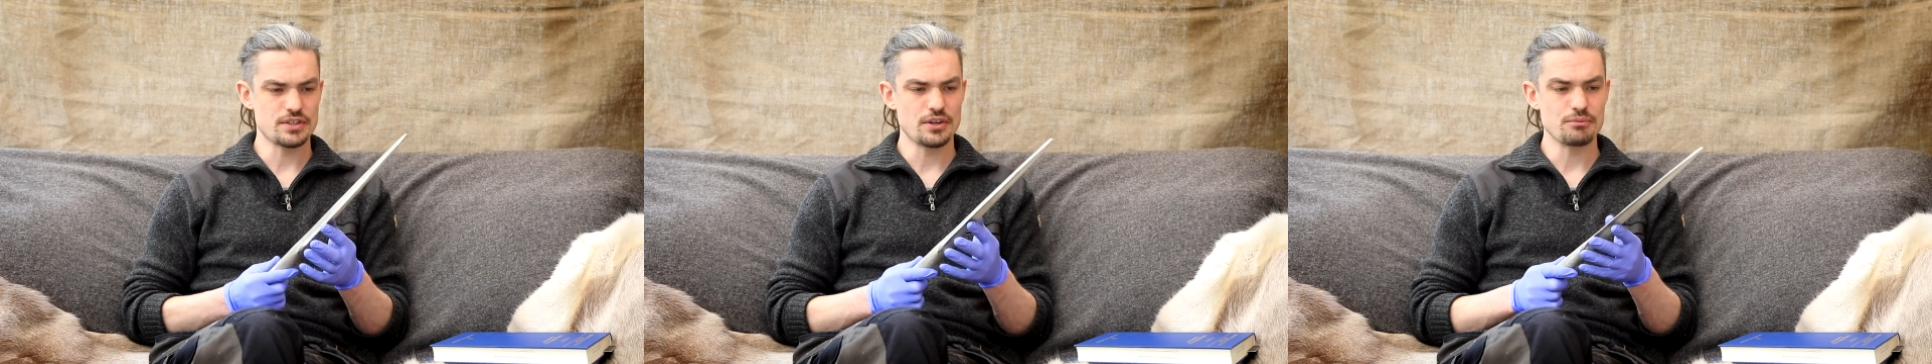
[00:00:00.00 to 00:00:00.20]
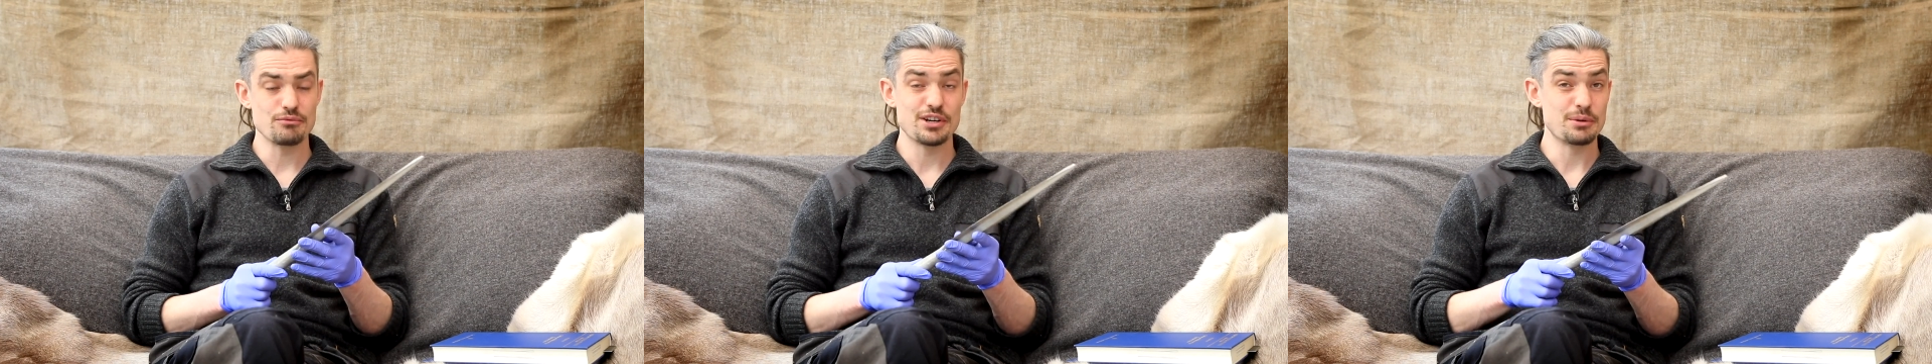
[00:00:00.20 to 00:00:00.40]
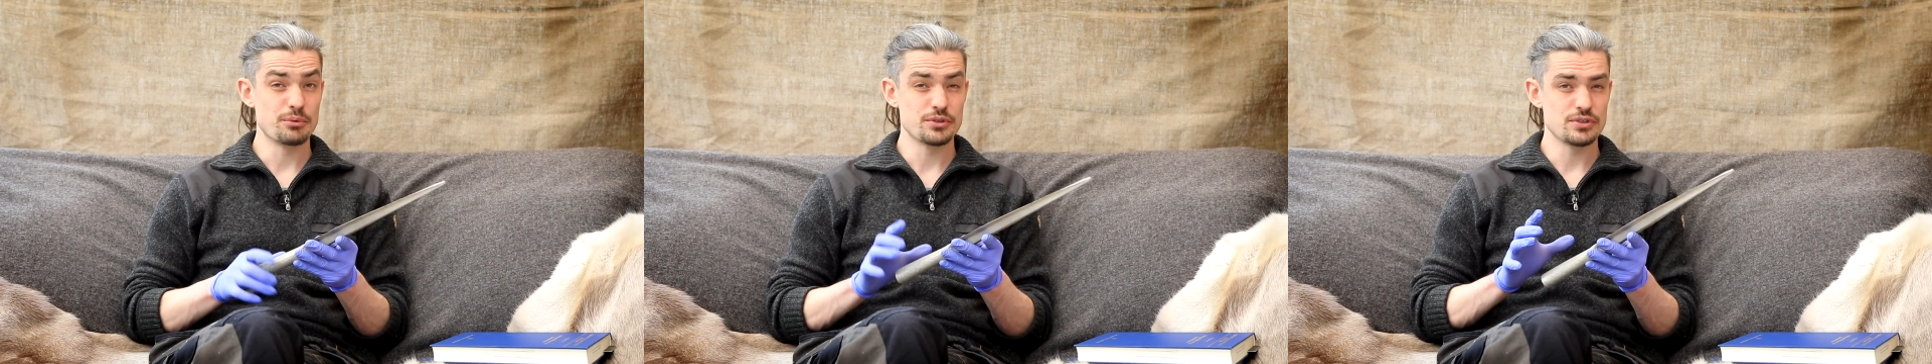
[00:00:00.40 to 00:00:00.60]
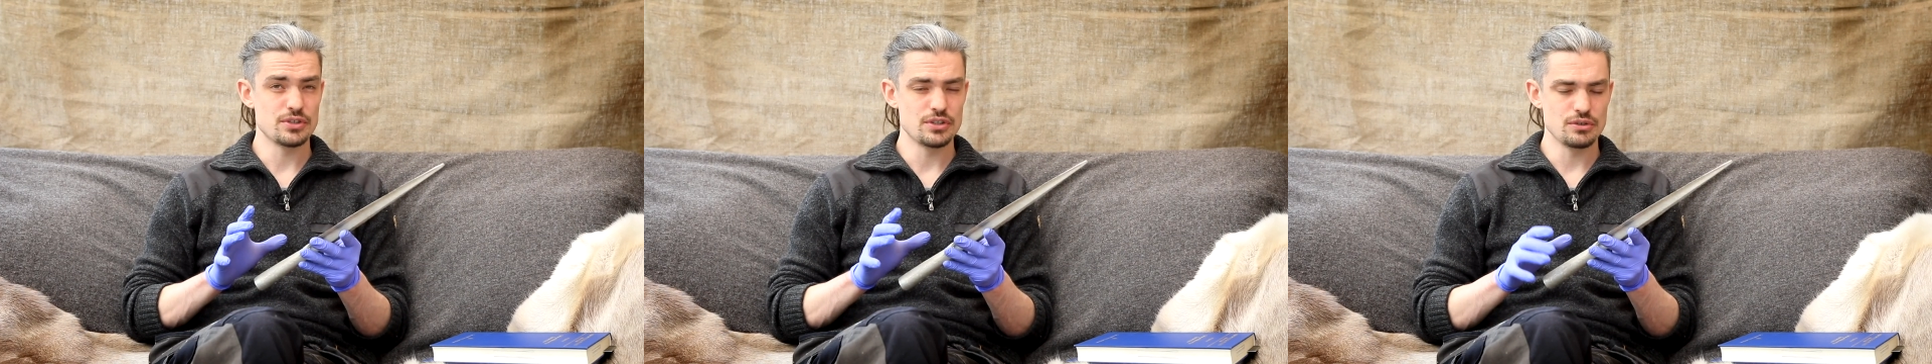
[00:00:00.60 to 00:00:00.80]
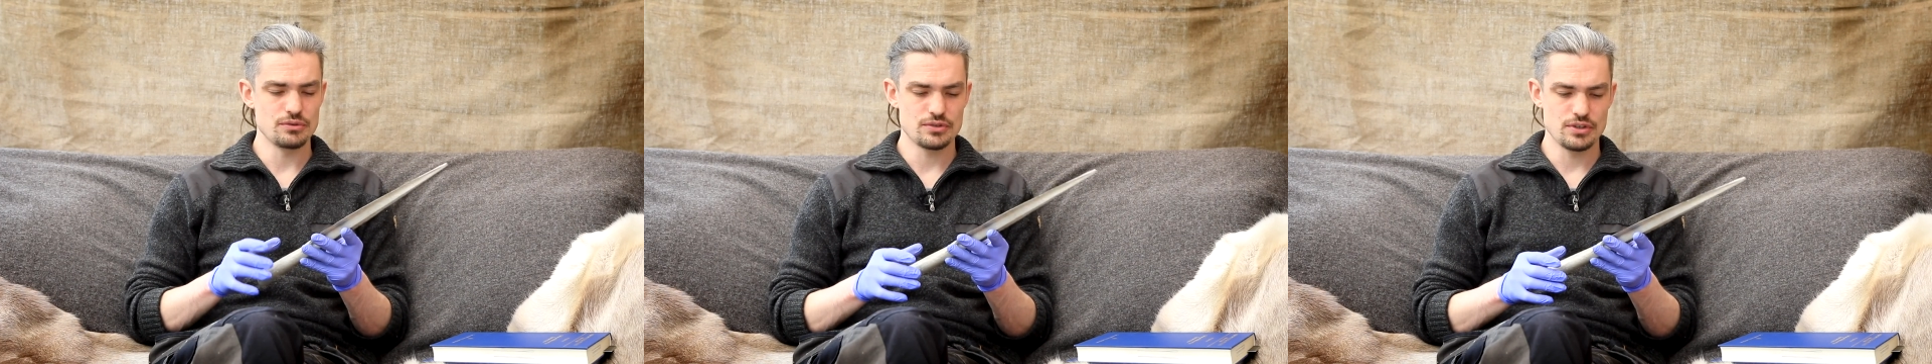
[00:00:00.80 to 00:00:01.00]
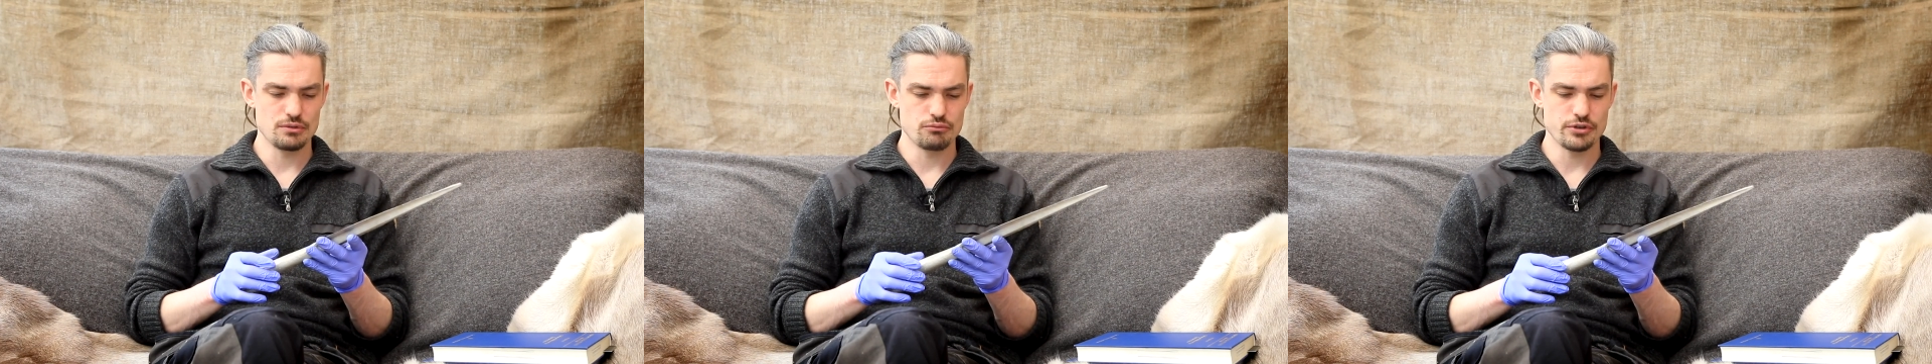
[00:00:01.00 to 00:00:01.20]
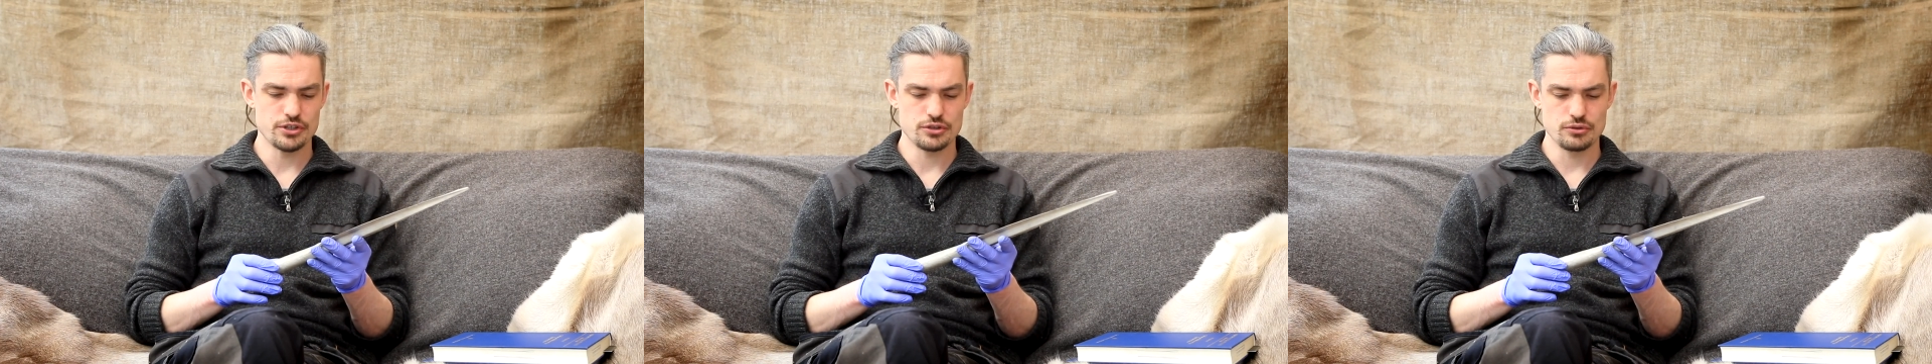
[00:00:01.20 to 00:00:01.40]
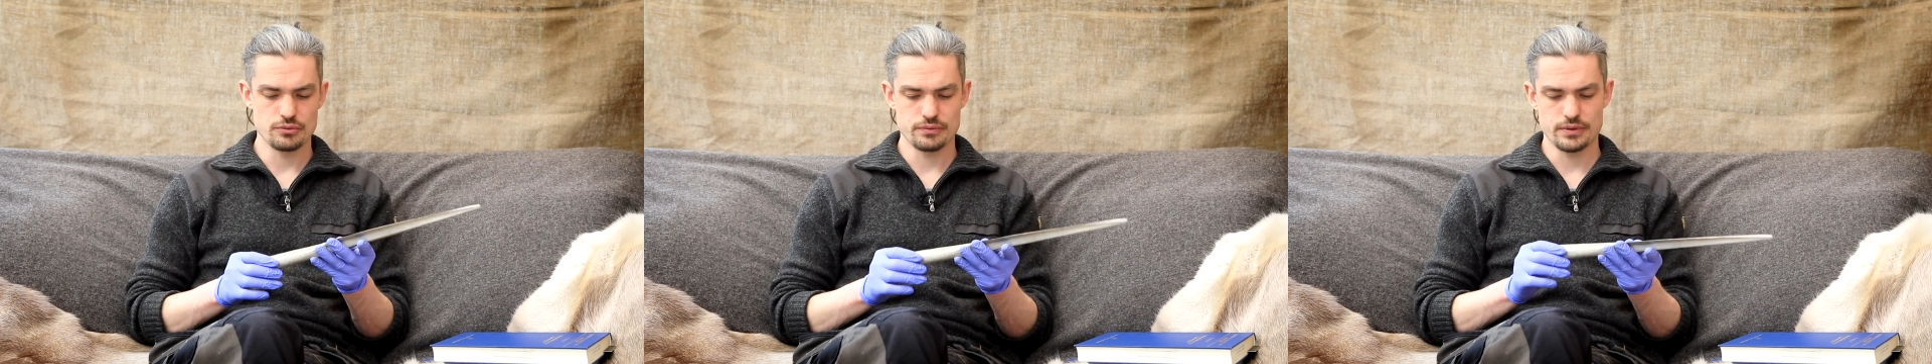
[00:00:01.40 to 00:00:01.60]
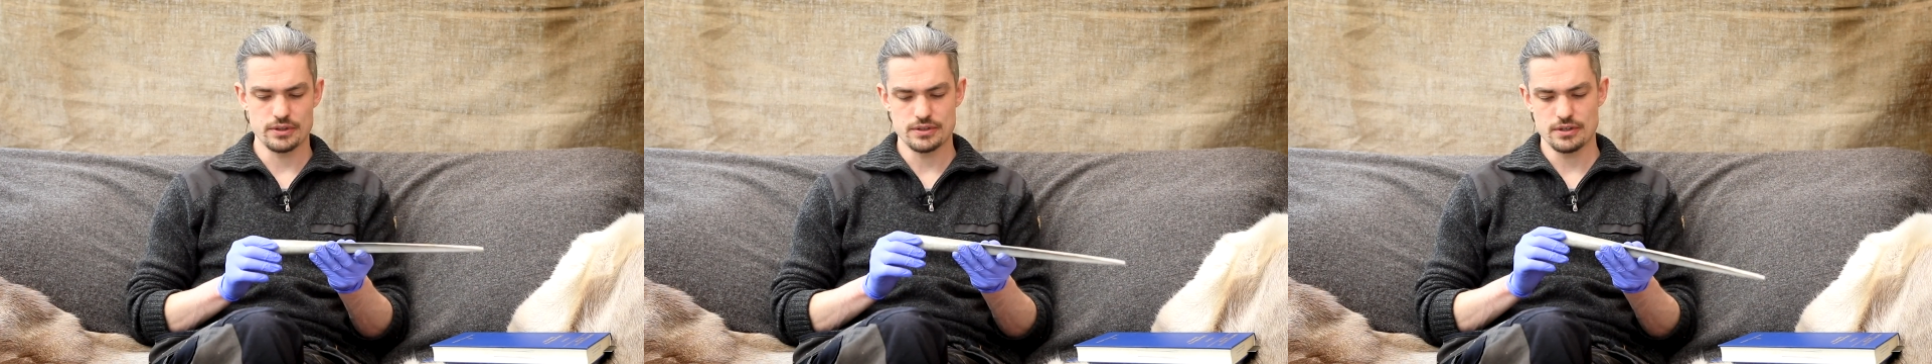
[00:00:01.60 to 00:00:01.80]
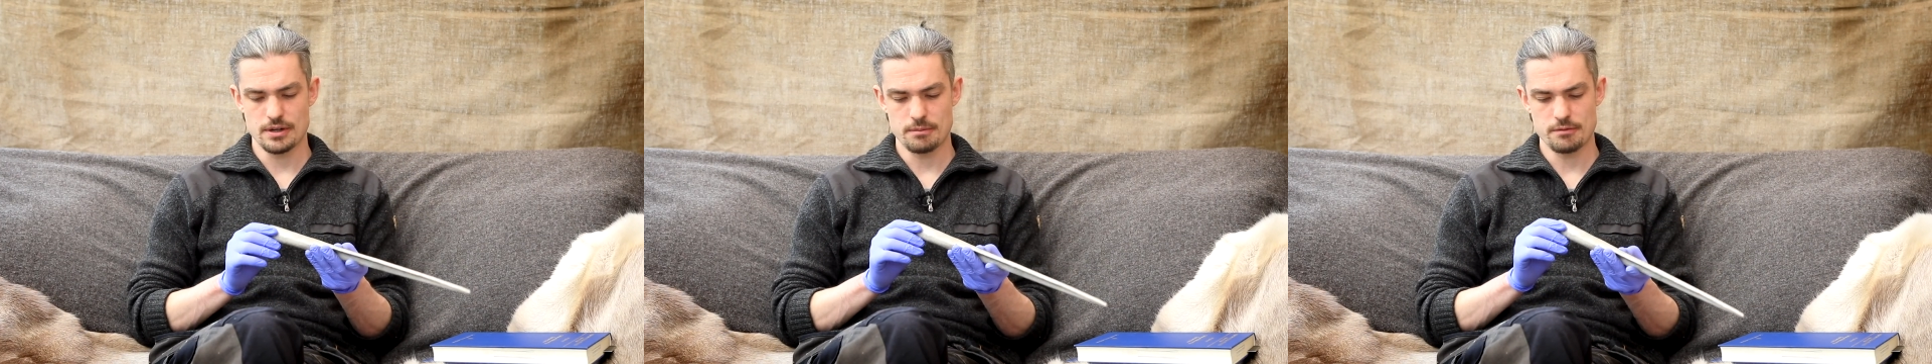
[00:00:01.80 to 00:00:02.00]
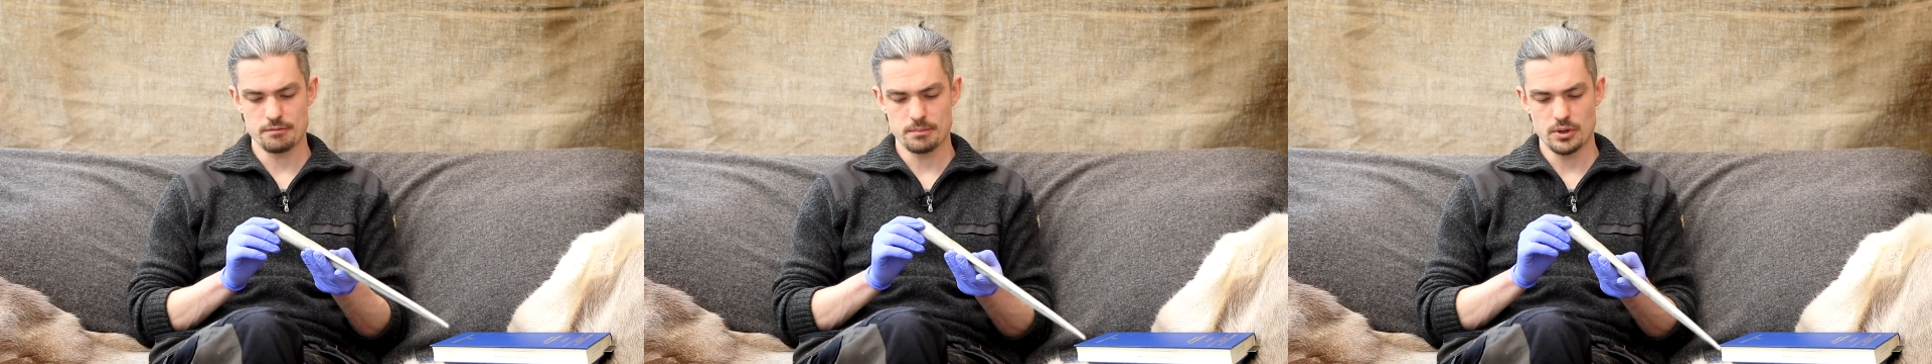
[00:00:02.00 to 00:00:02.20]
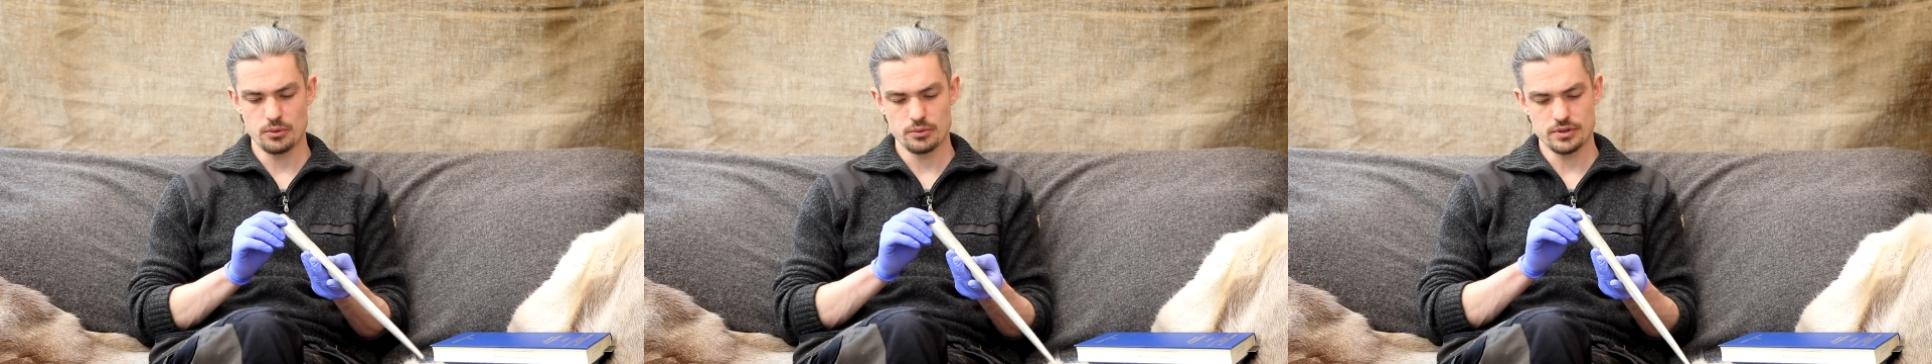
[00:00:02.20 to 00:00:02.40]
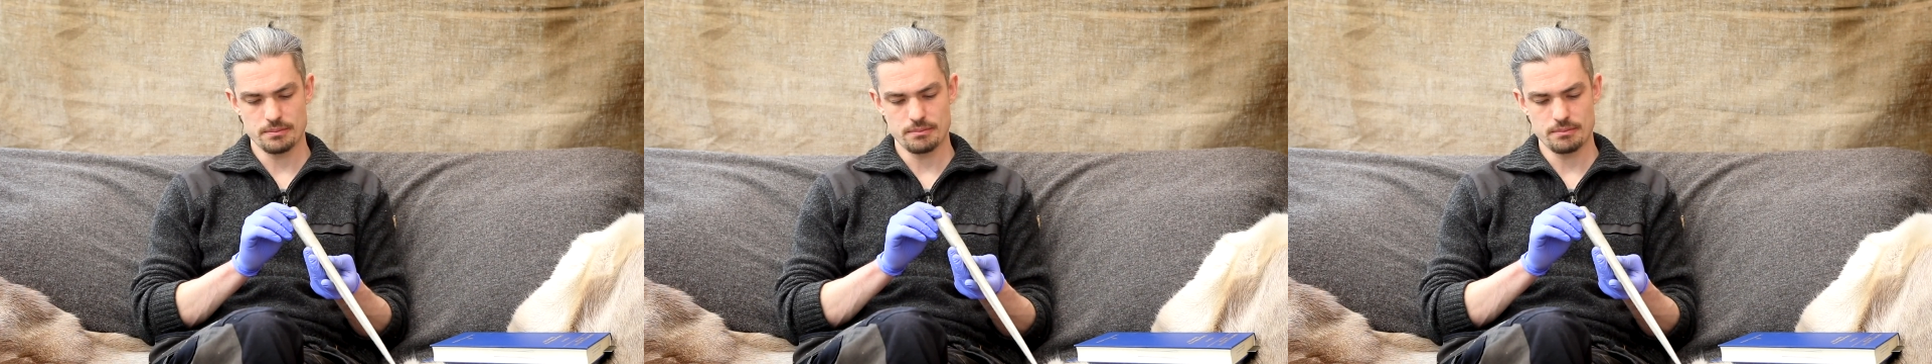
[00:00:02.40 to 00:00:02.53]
I don't really want to use the original for the type of mould